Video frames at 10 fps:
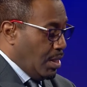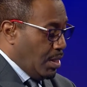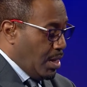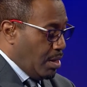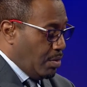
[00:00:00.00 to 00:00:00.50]

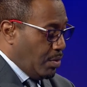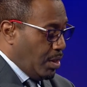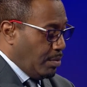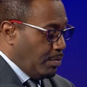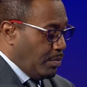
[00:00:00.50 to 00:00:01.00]
Now,
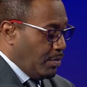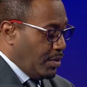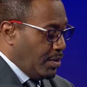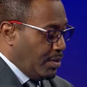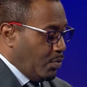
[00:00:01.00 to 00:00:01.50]

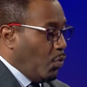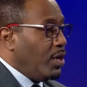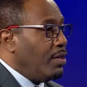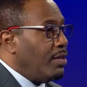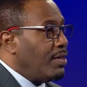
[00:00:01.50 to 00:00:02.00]

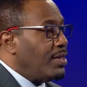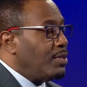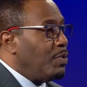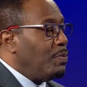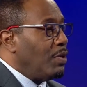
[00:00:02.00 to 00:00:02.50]
one of the things
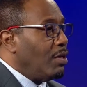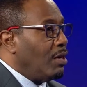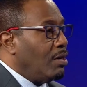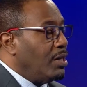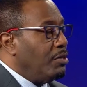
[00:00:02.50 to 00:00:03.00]
that people
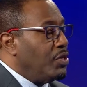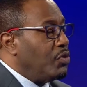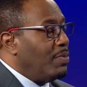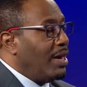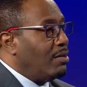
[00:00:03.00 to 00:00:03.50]
are curious
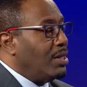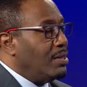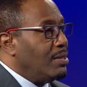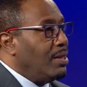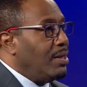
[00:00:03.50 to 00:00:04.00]
about
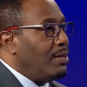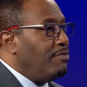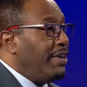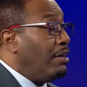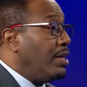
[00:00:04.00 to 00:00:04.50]
is the
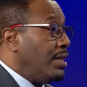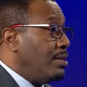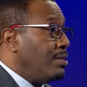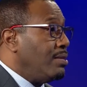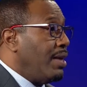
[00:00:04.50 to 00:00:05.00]

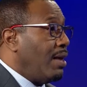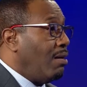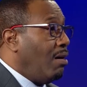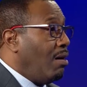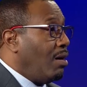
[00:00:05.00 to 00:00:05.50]
variants that
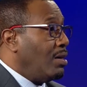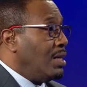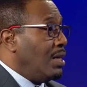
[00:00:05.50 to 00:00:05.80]
are